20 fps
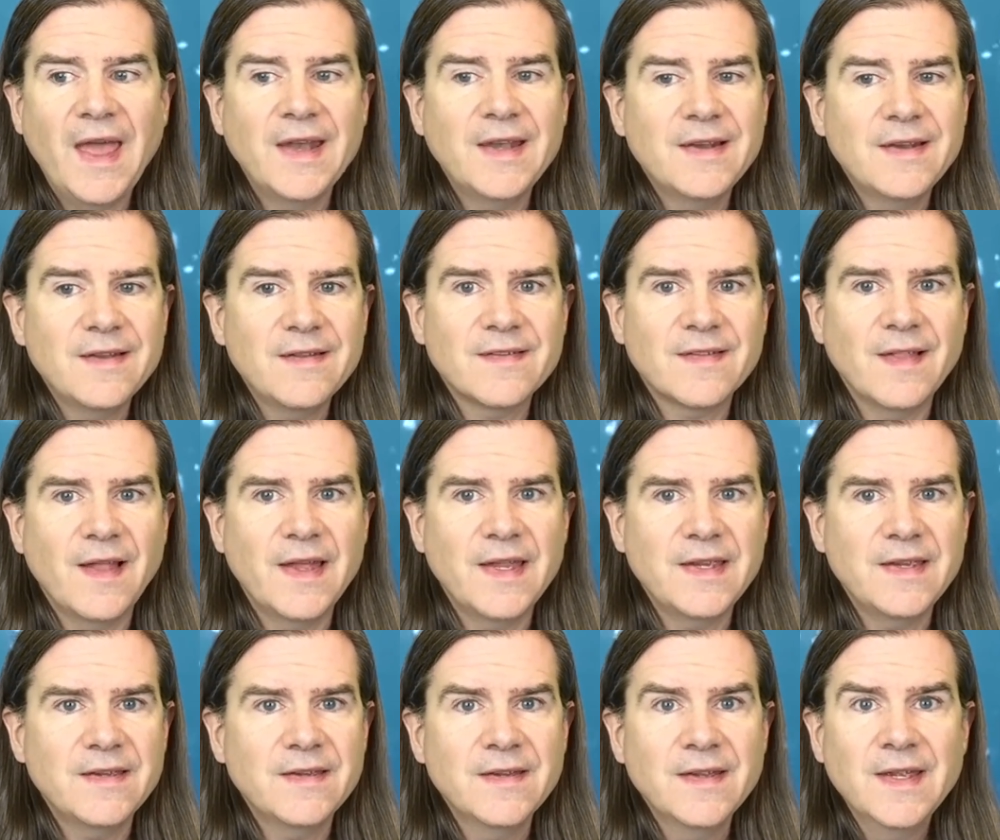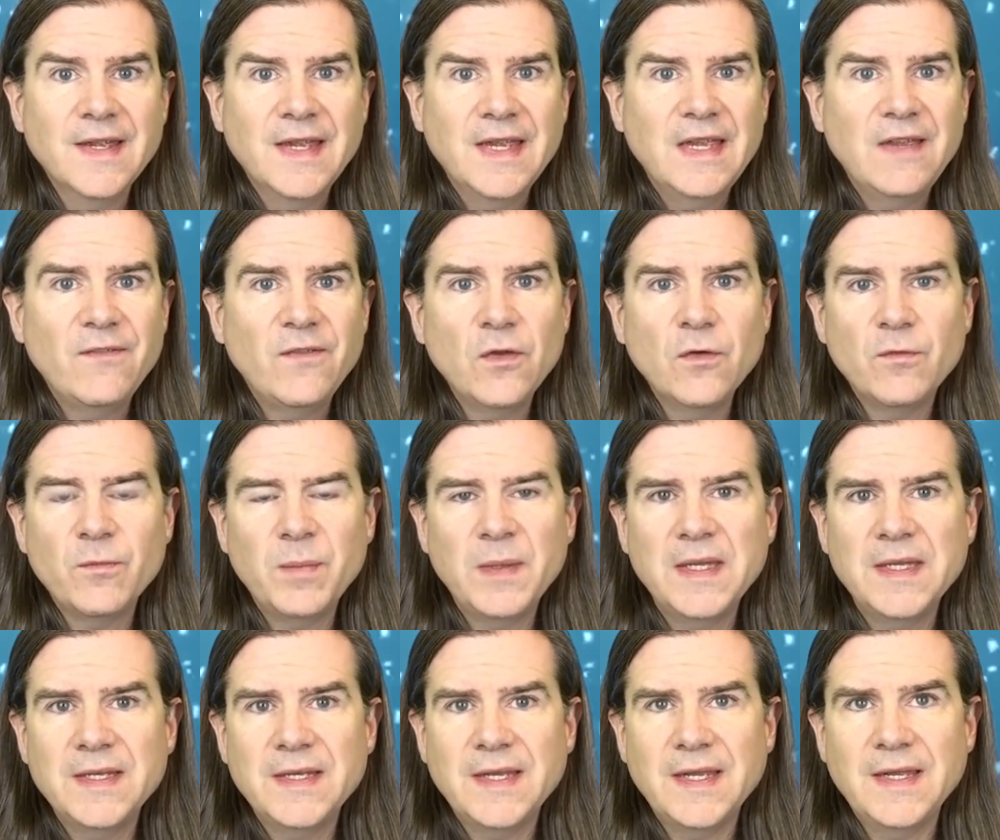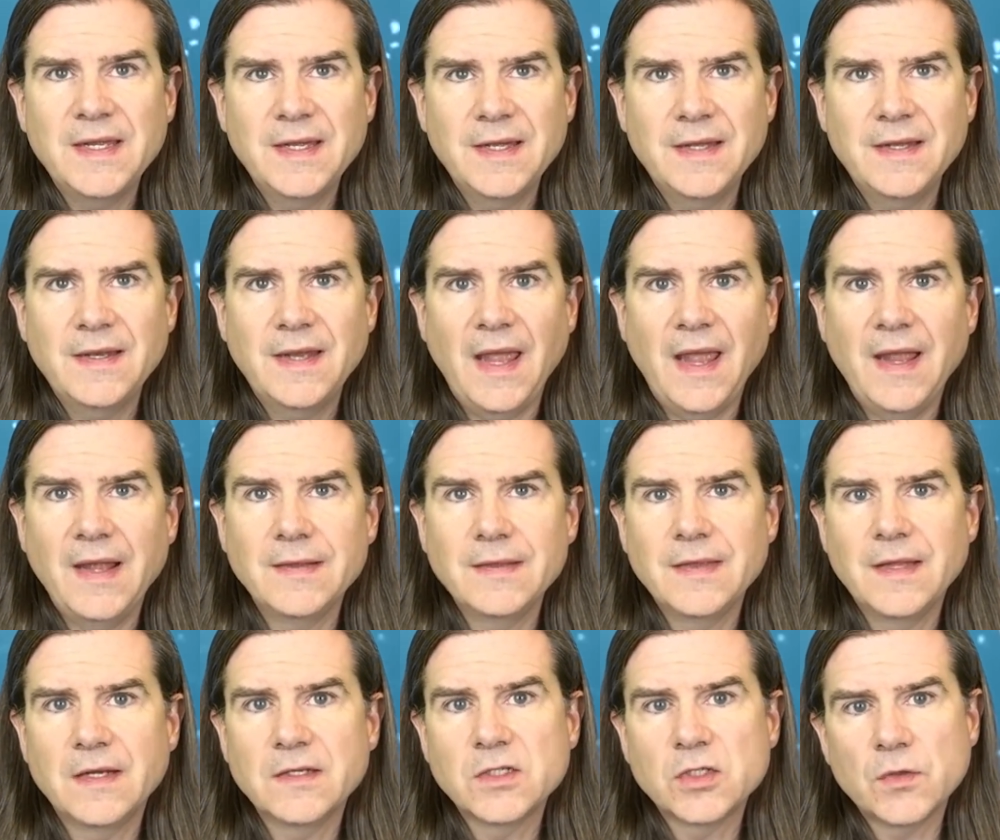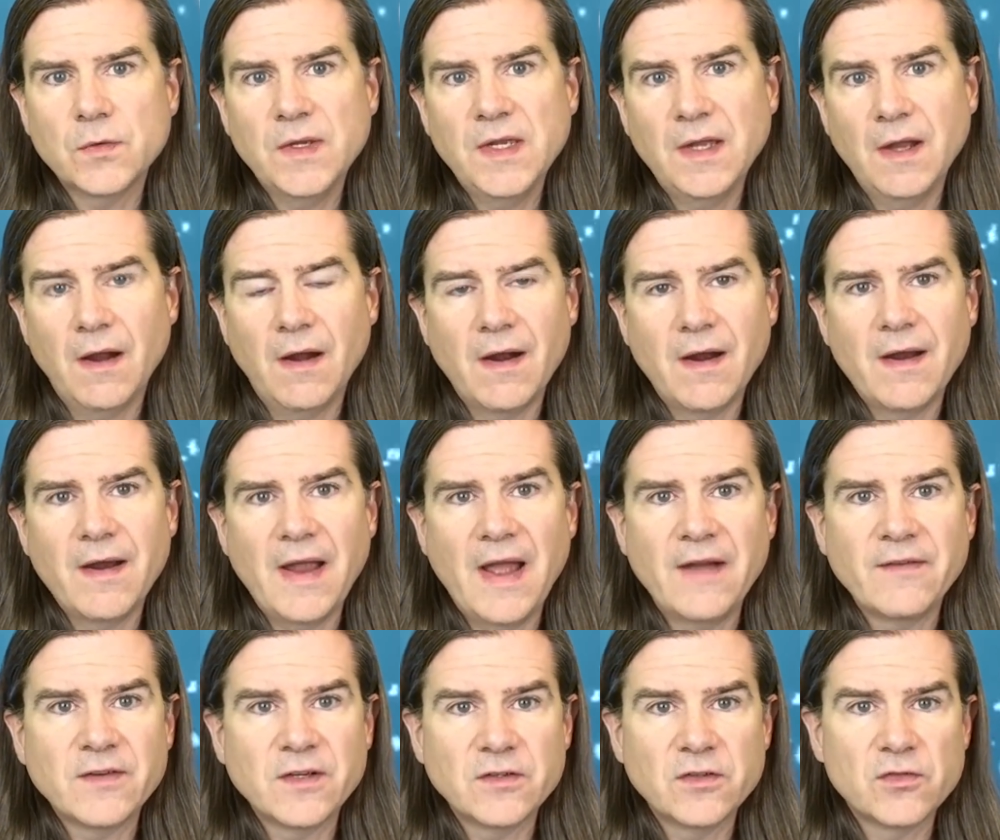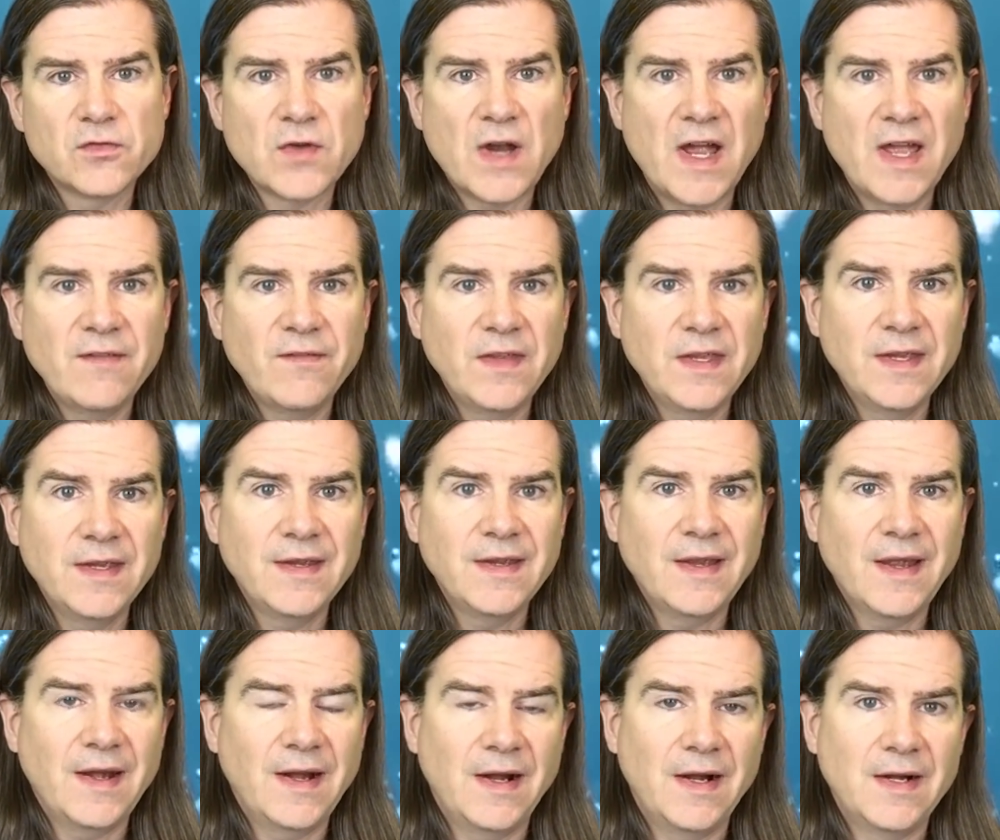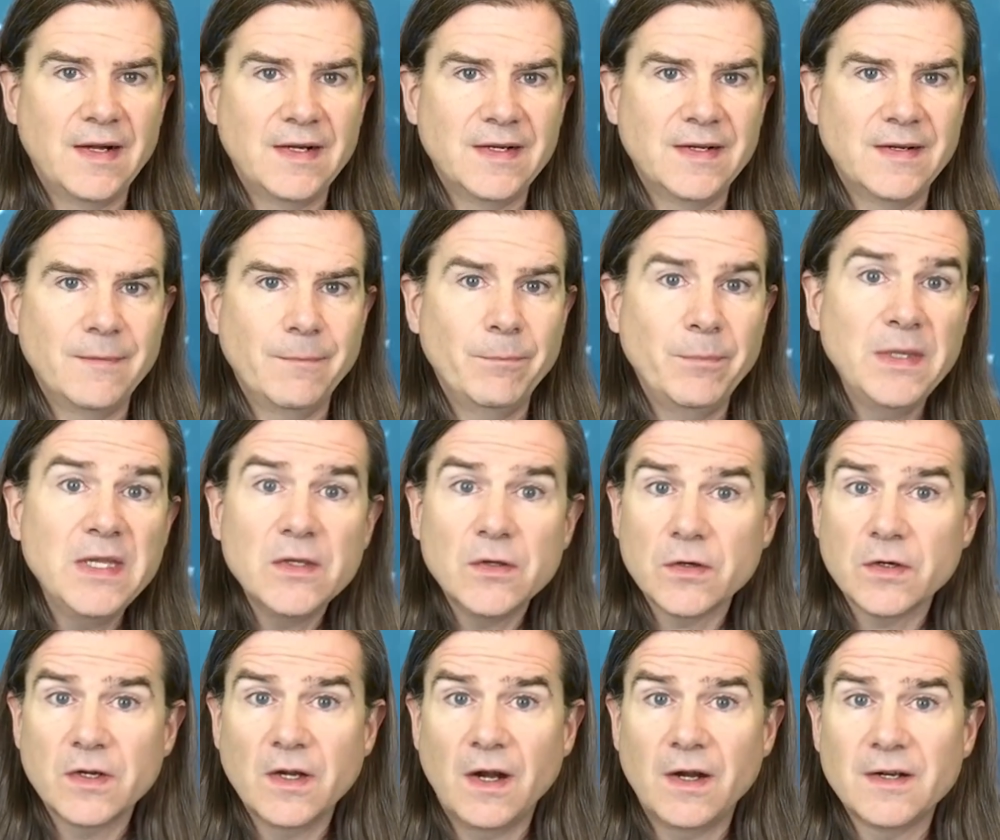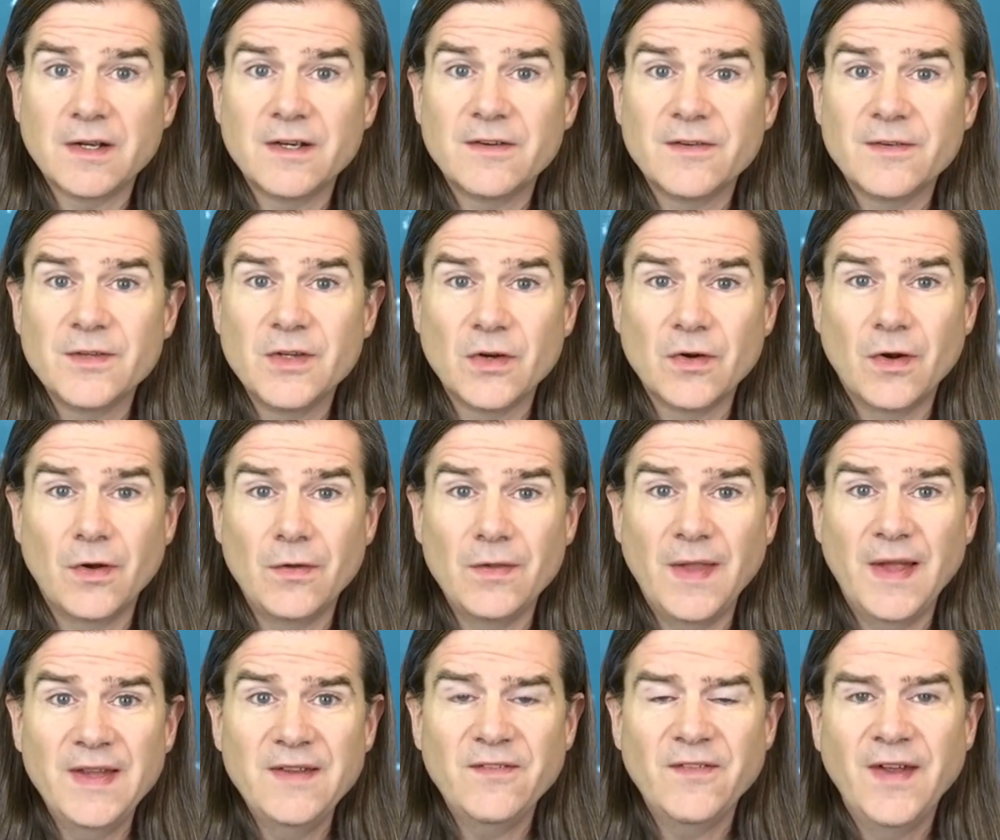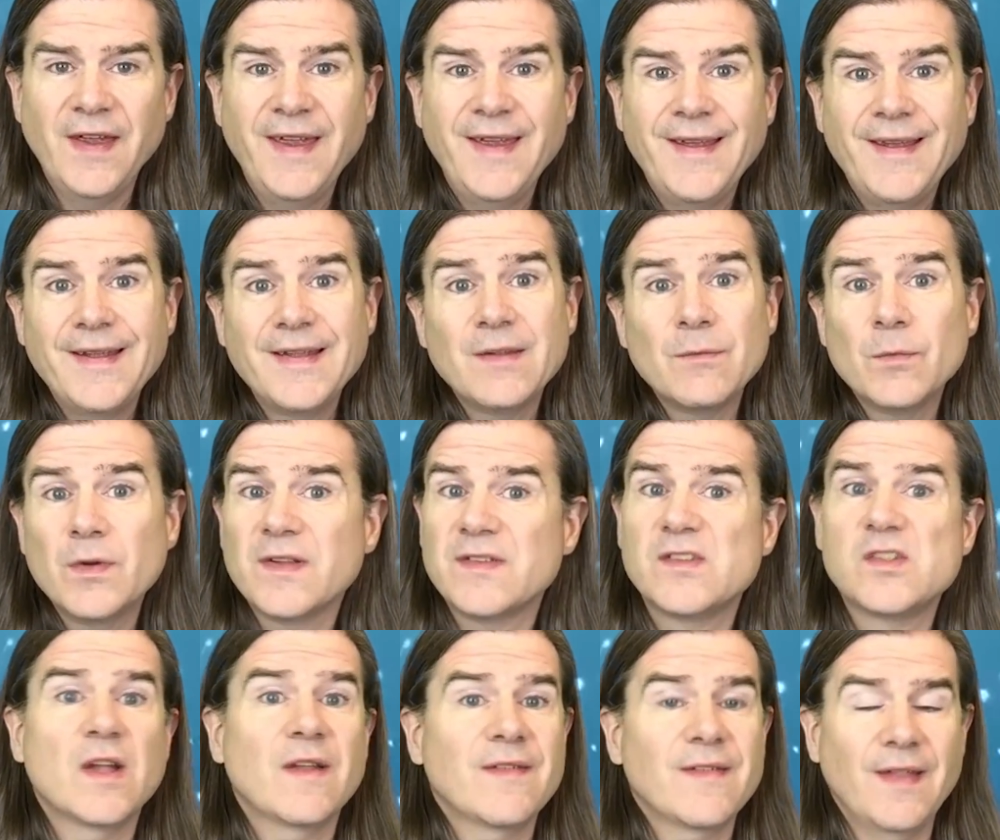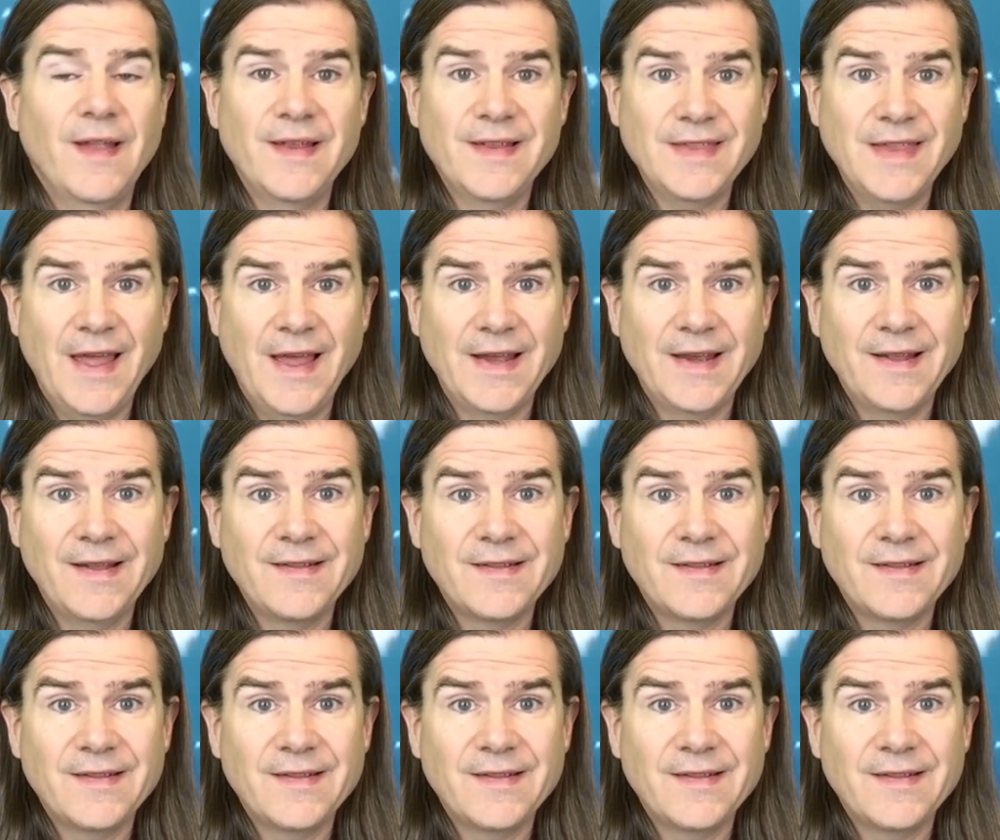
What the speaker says: And it is like if you've been in a luxury car after driving a beater car your whole life, it was just like that.